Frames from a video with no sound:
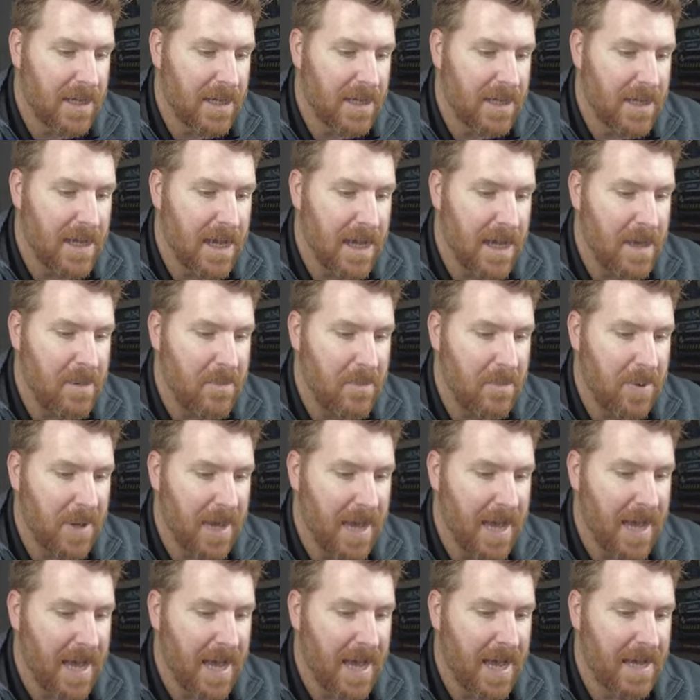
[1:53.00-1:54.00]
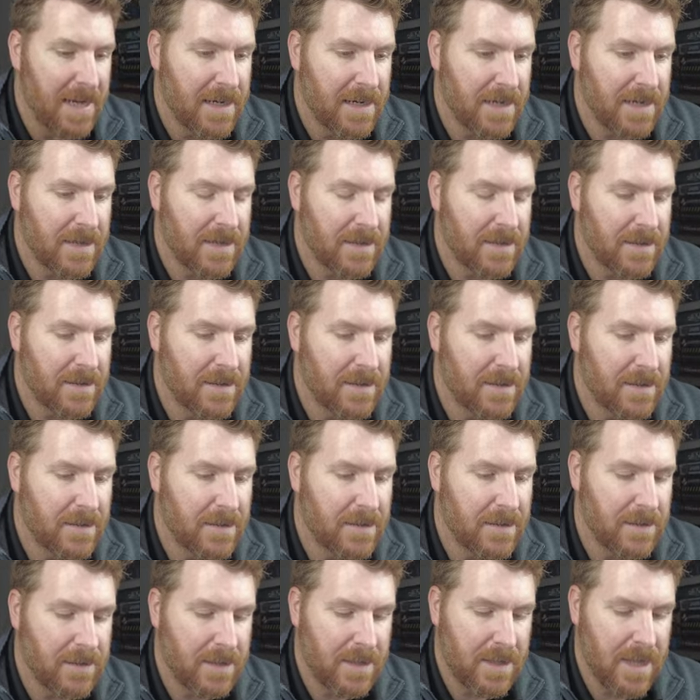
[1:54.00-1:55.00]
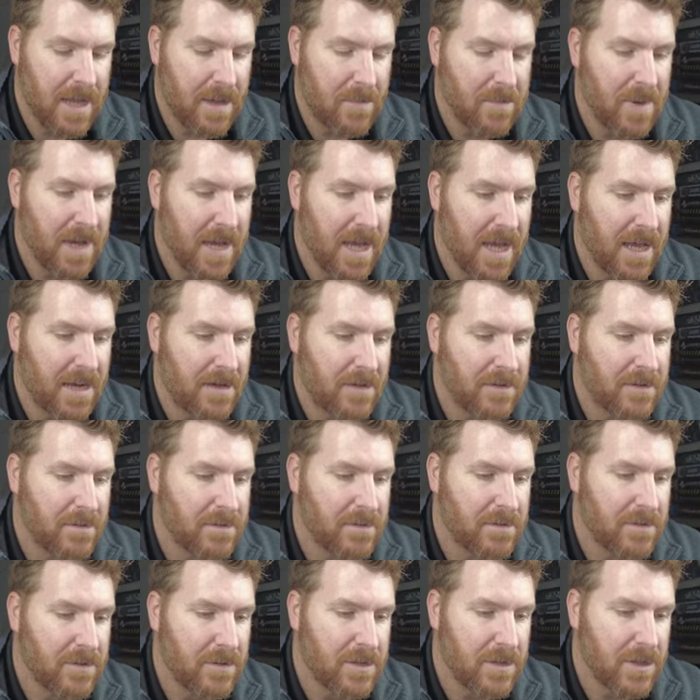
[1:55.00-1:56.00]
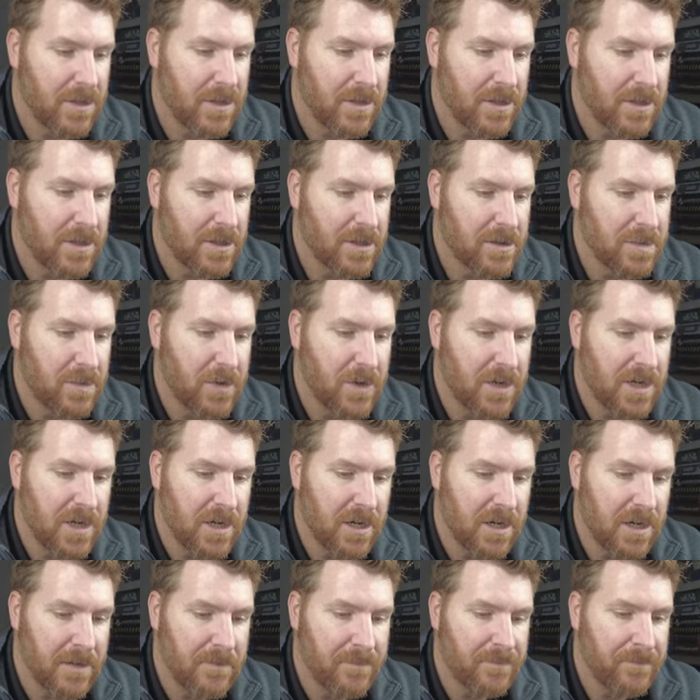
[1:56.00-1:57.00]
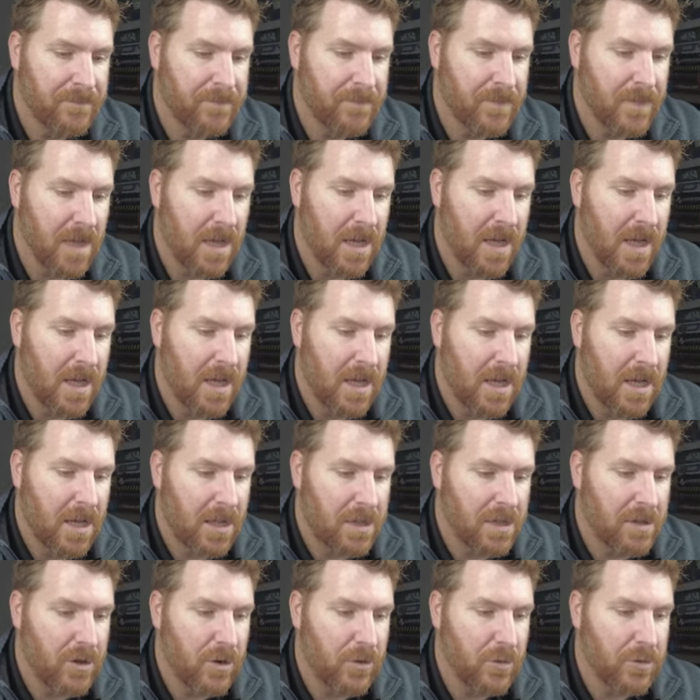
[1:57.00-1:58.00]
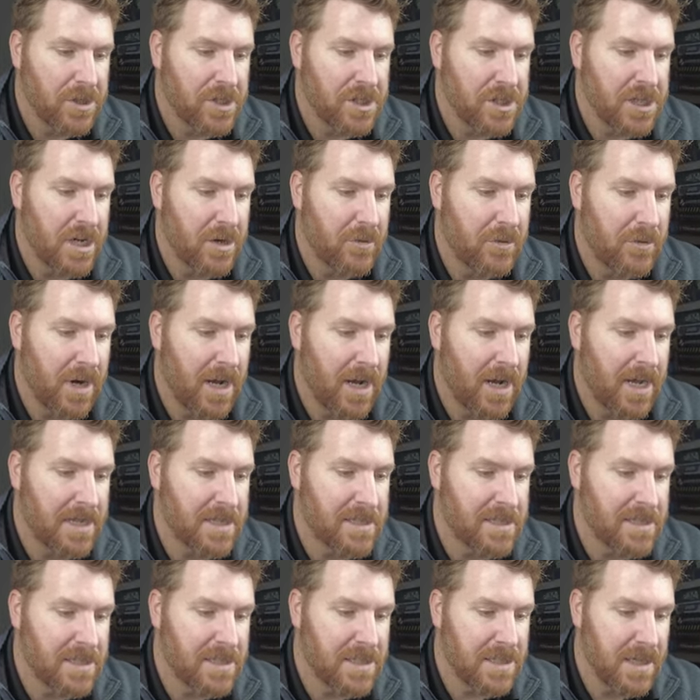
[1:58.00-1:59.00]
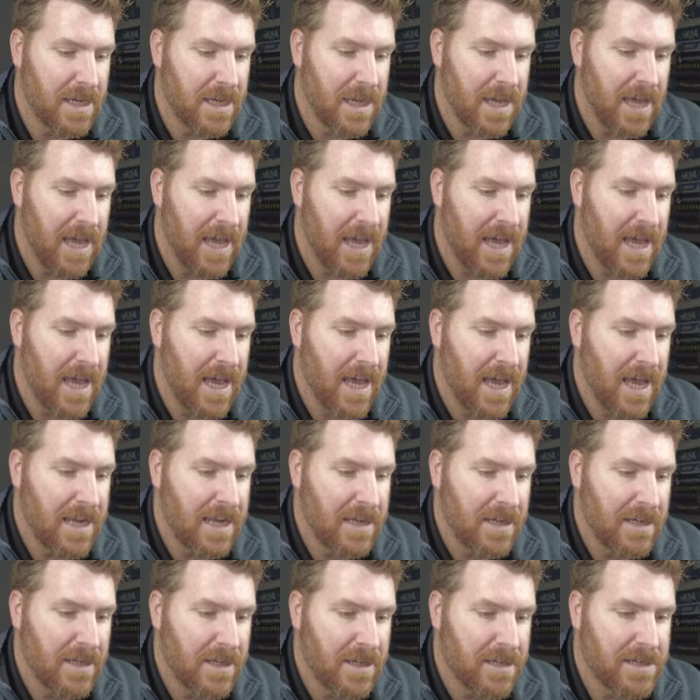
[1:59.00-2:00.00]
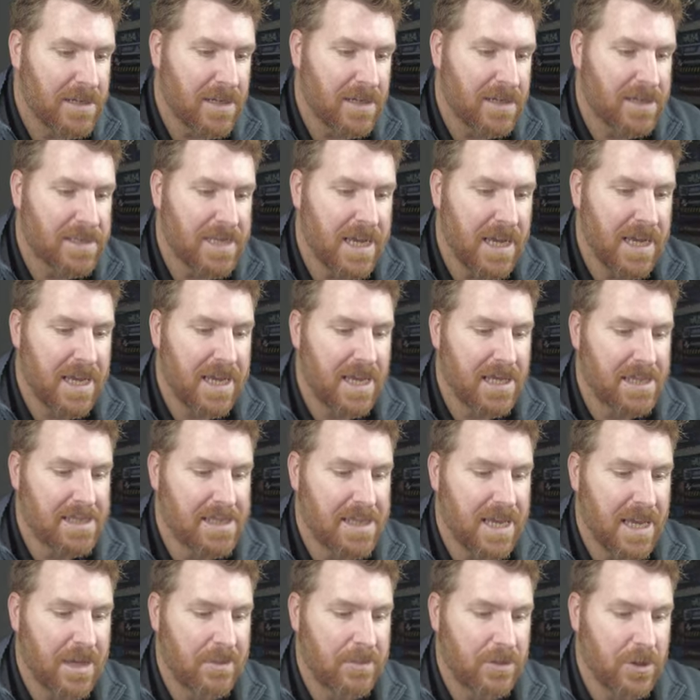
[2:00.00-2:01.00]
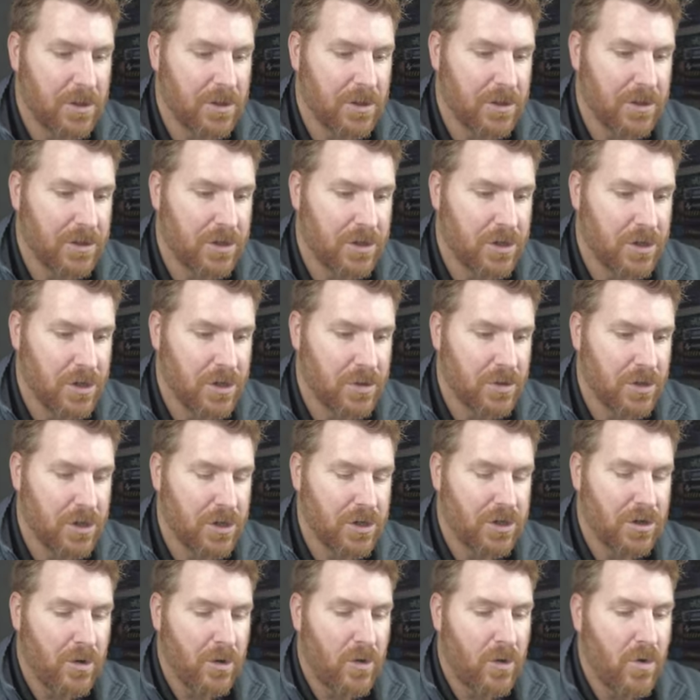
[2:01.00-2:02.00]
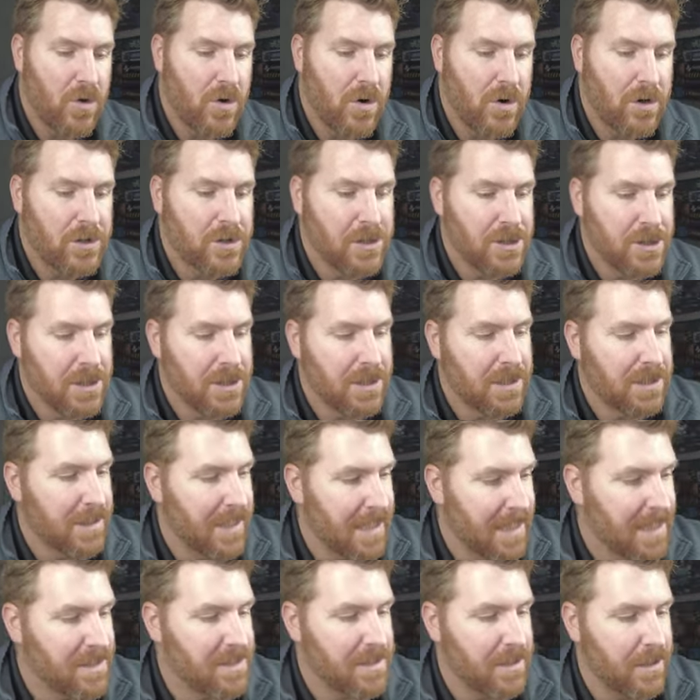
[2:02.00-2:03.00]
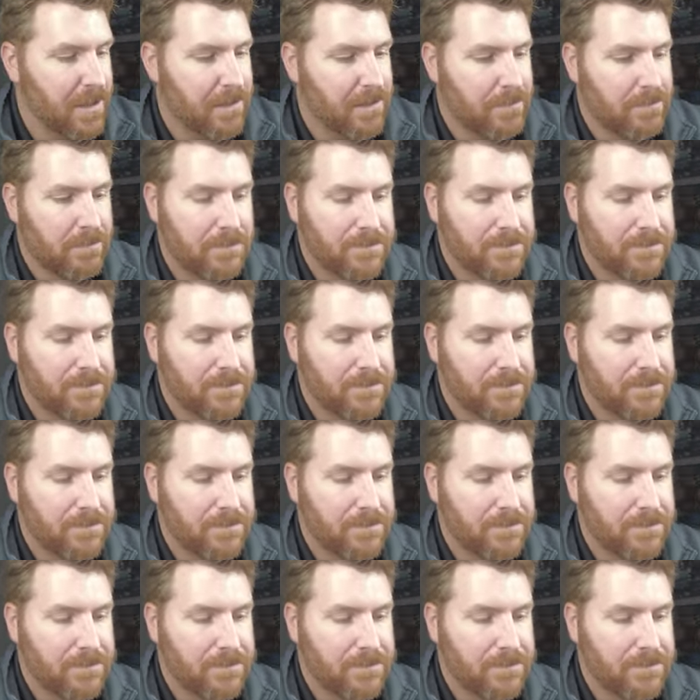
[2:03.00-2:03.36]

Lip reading: Not bad. Not bad. Looks pretty good. Little Rashee Rice and Asante Samuel Jr. Orange Laser.